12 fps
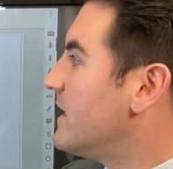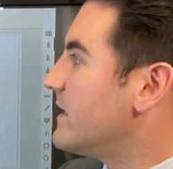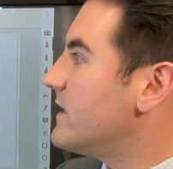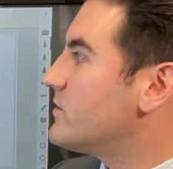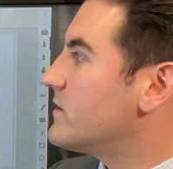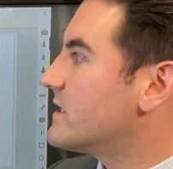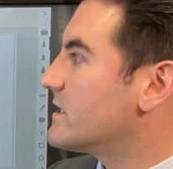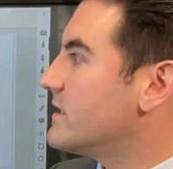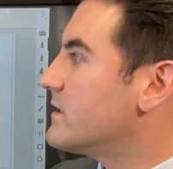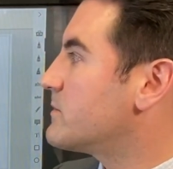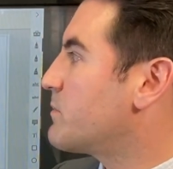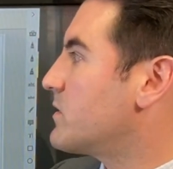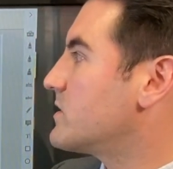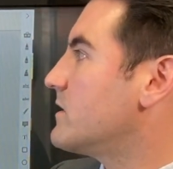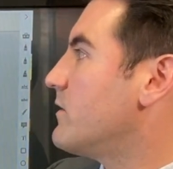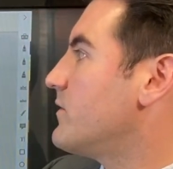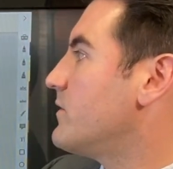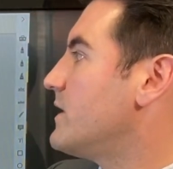And as you can see, this person,
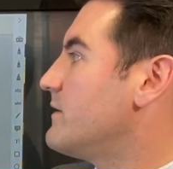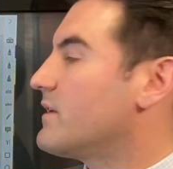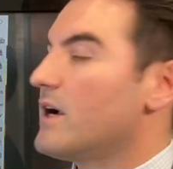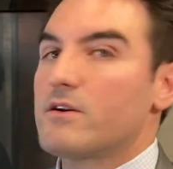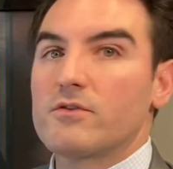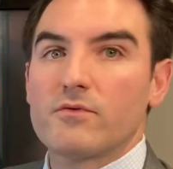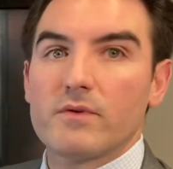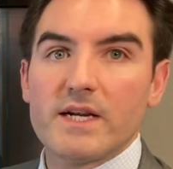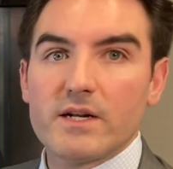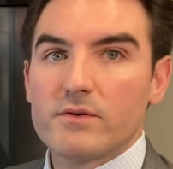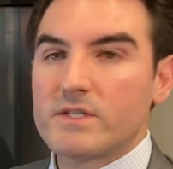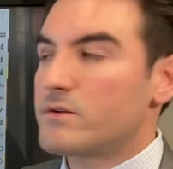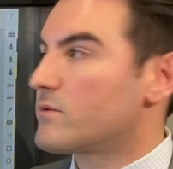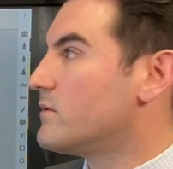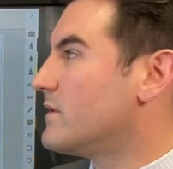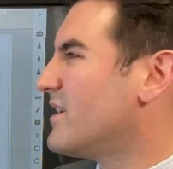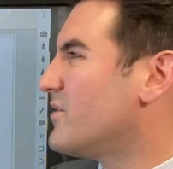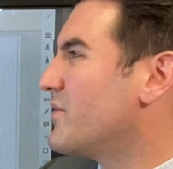although they've got great
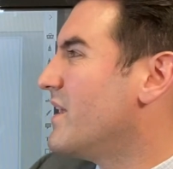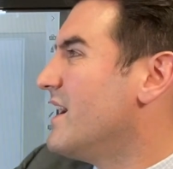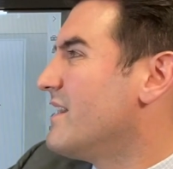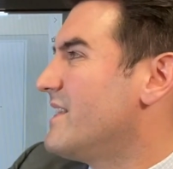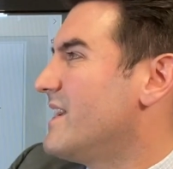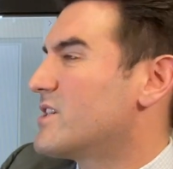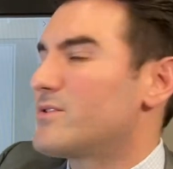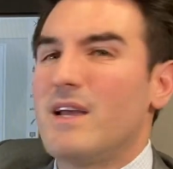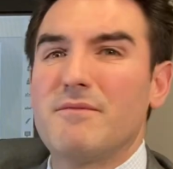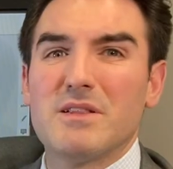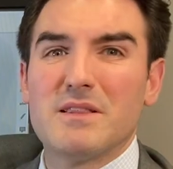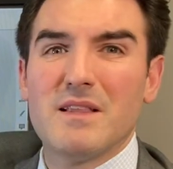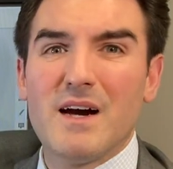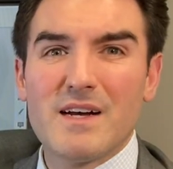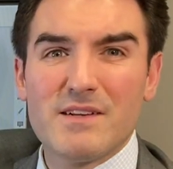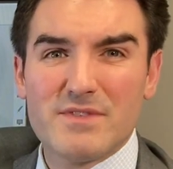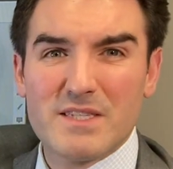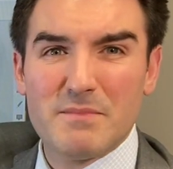arterial health, they actually have a lot
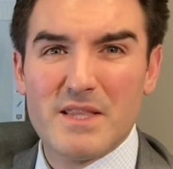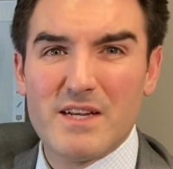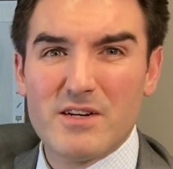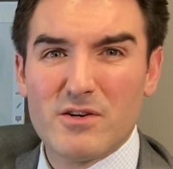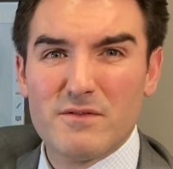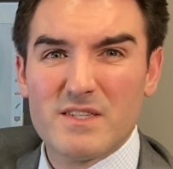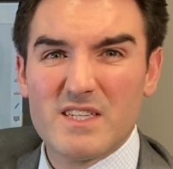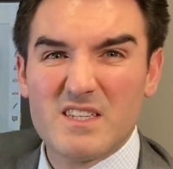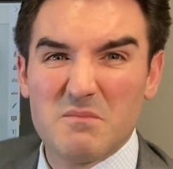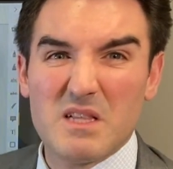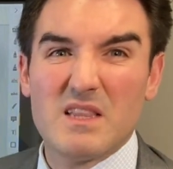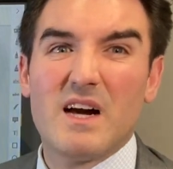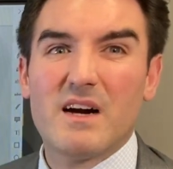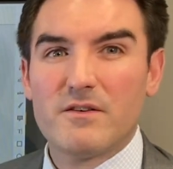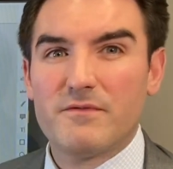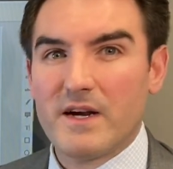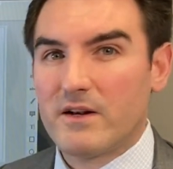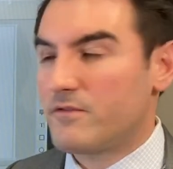of sympathetic nervous system, a lot of
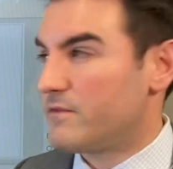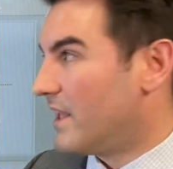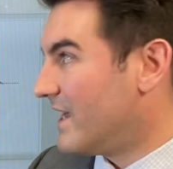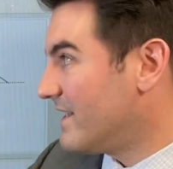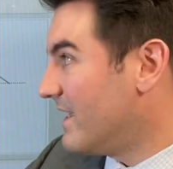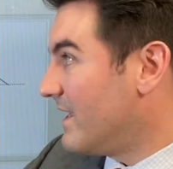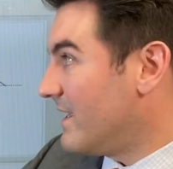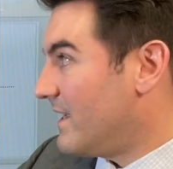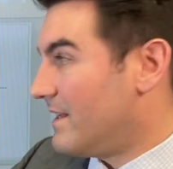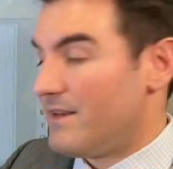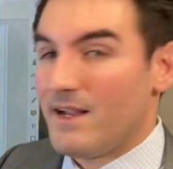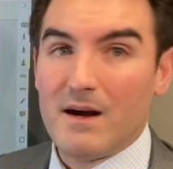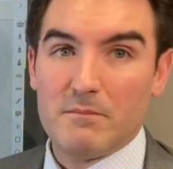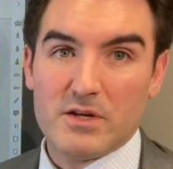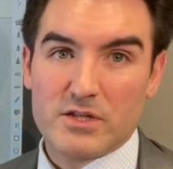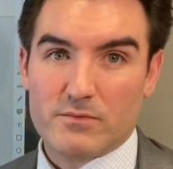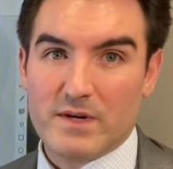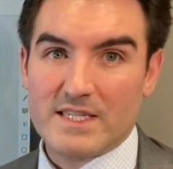fight or flight, and not
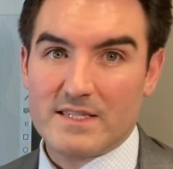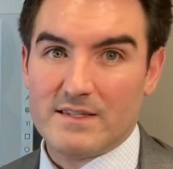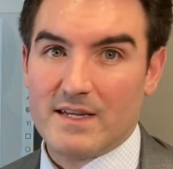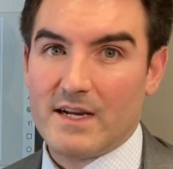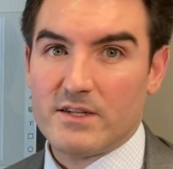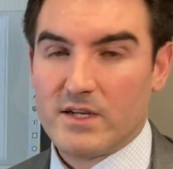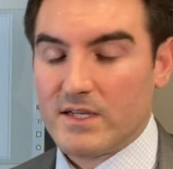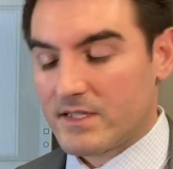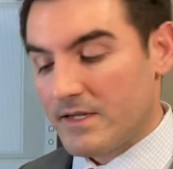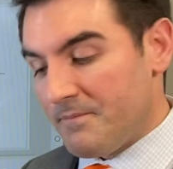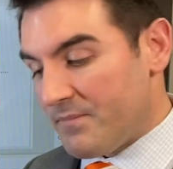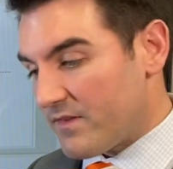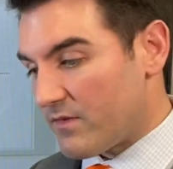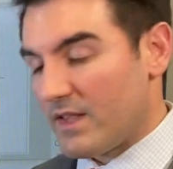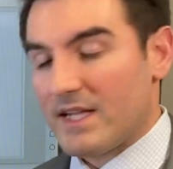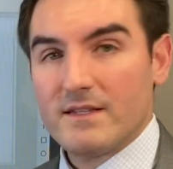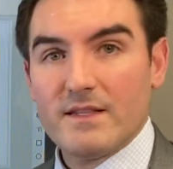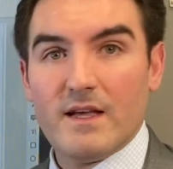much rest and digest. So
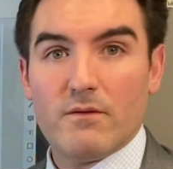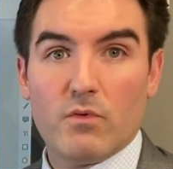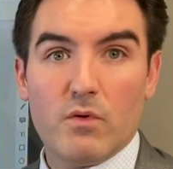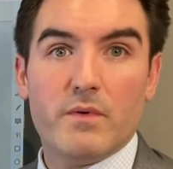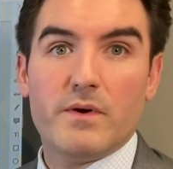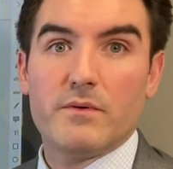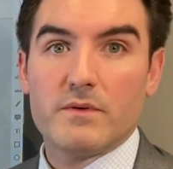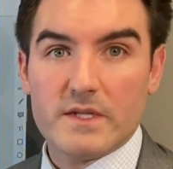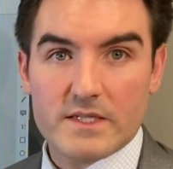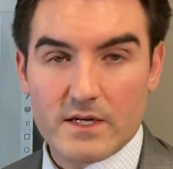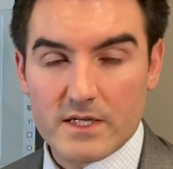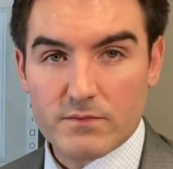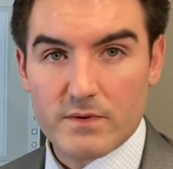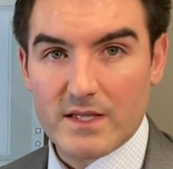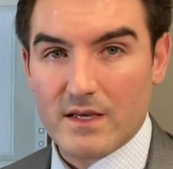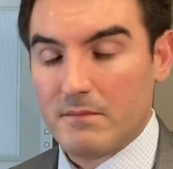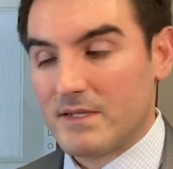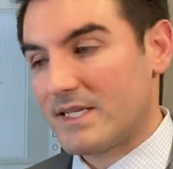that what we will discuss with
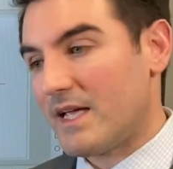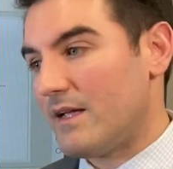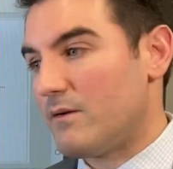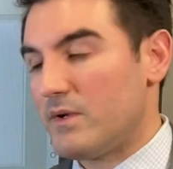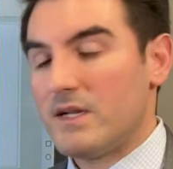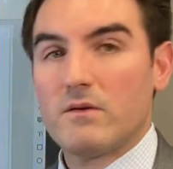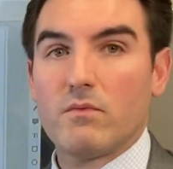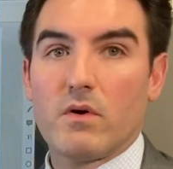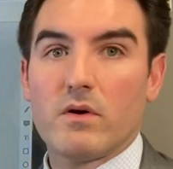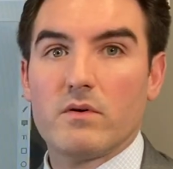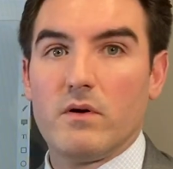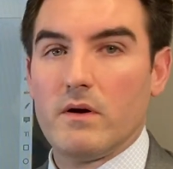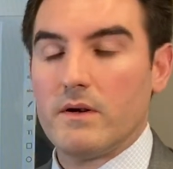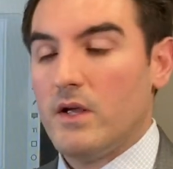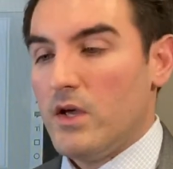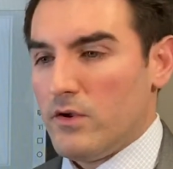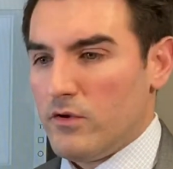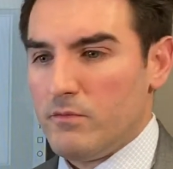them is, hey, we need to work on
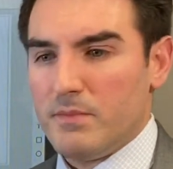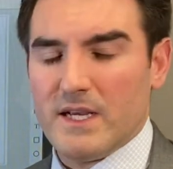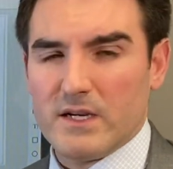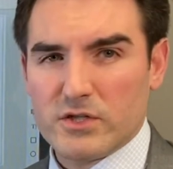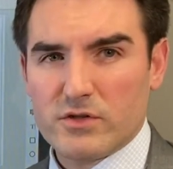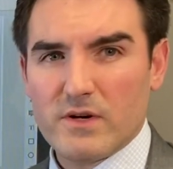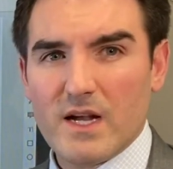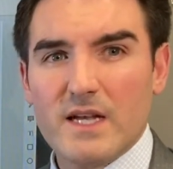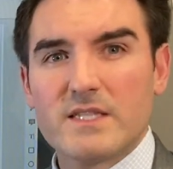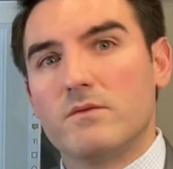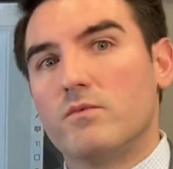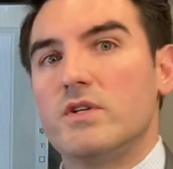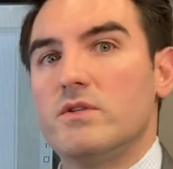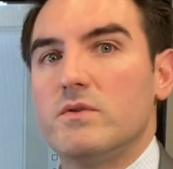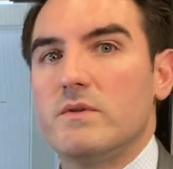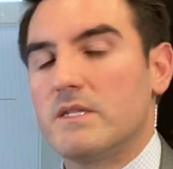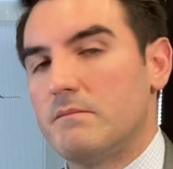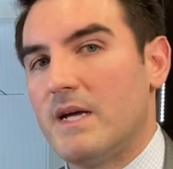you being stressed and what are you
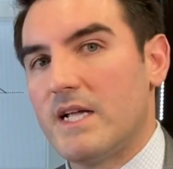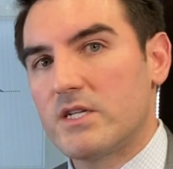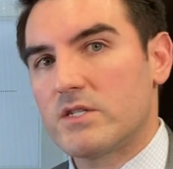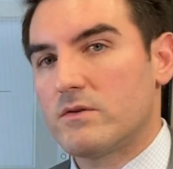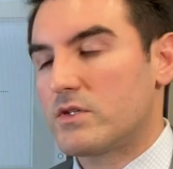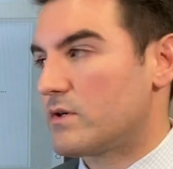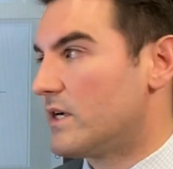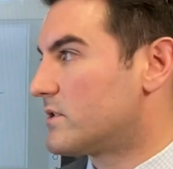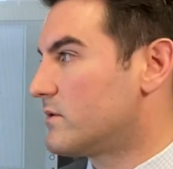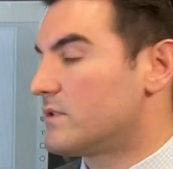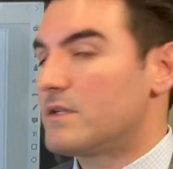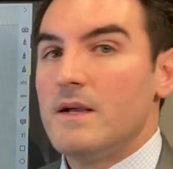doing to manage those stressors,